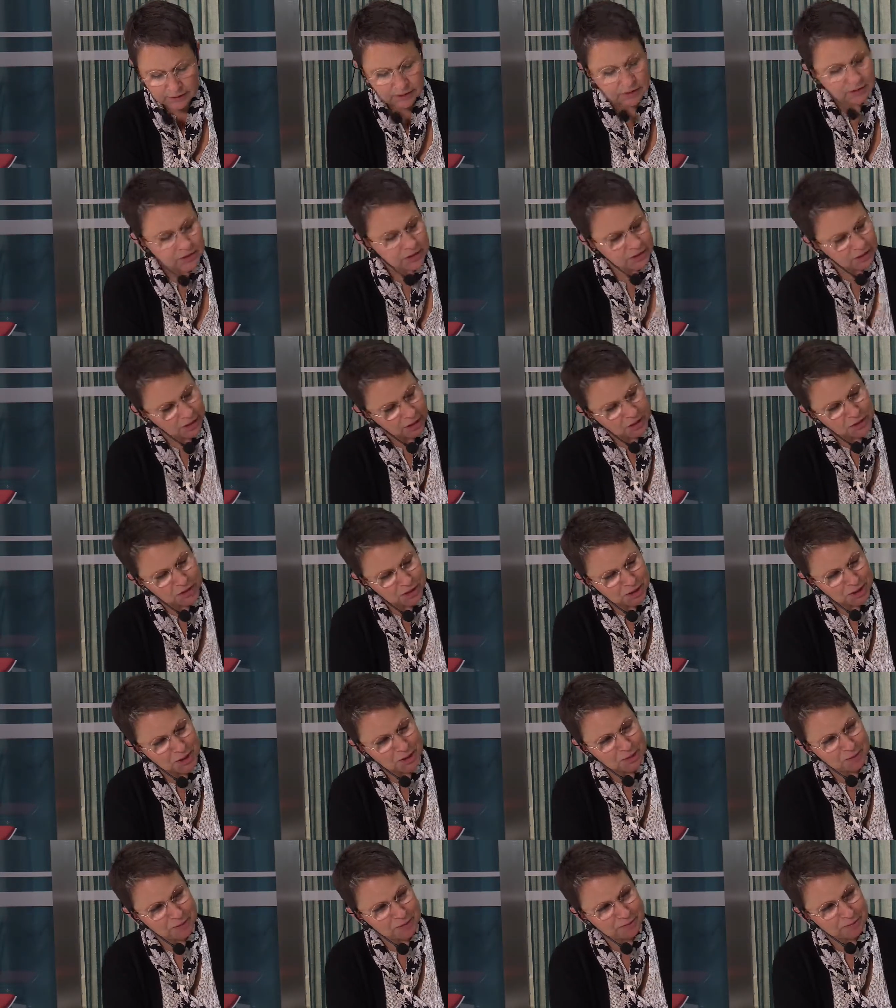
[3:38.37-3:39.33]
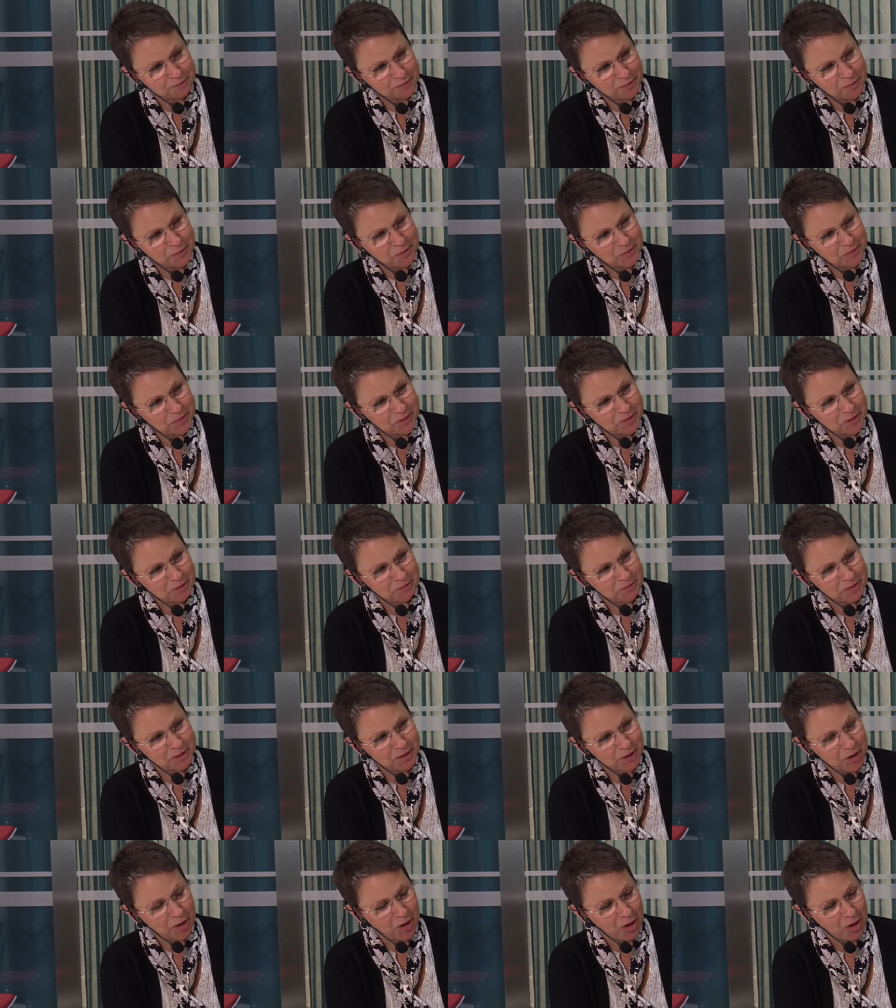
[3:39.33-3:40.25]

standing here in front of the mm-hmm.